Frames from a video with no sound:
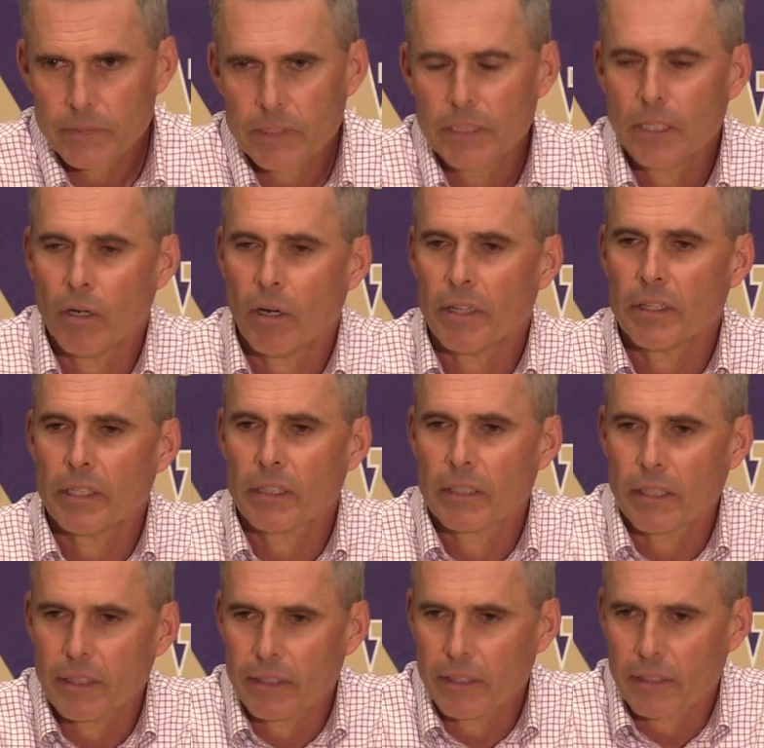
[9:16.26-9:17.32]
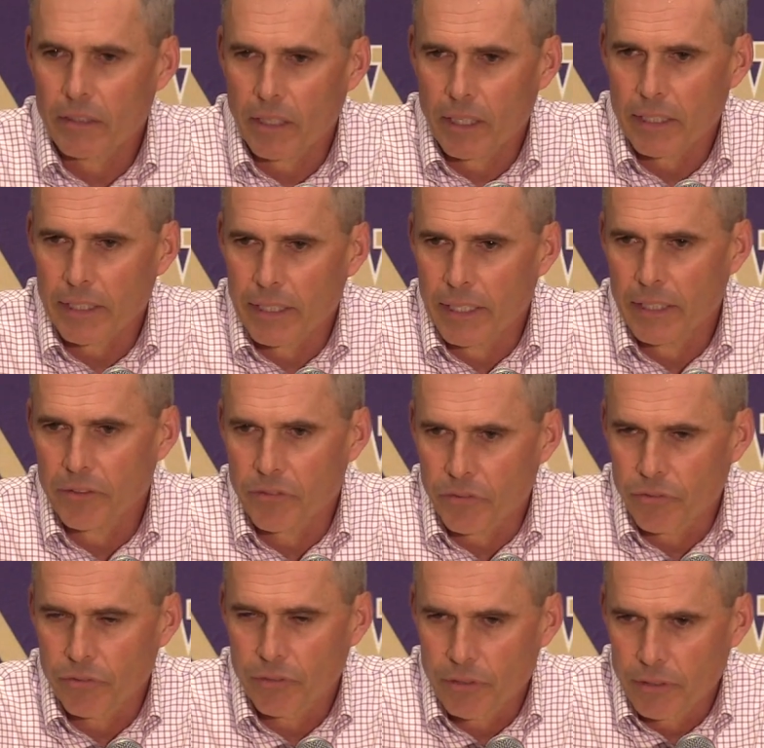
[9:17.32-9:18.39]
You know, I think a lot of
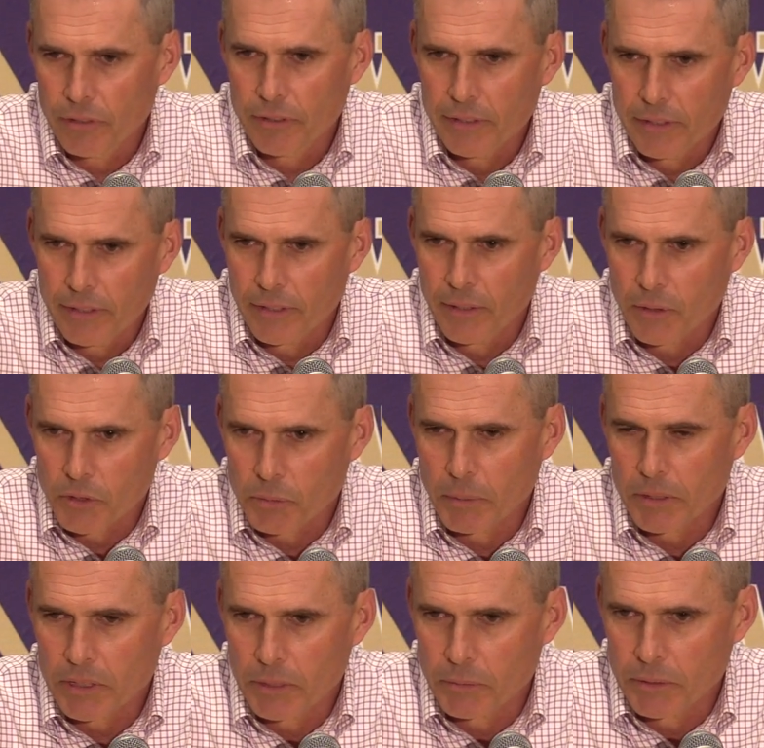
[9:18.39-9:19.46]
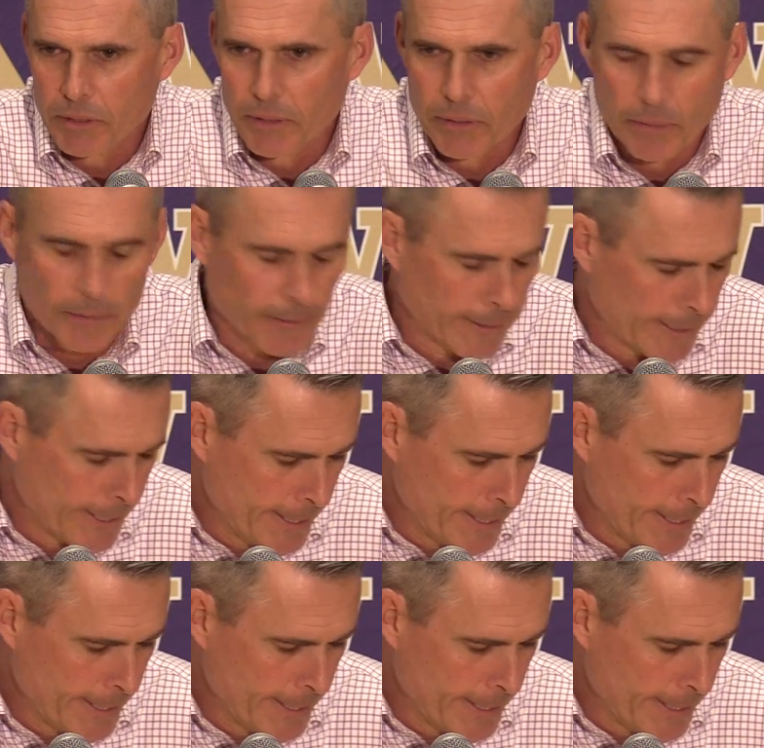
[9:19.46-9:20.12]
guys, you know, especially when they're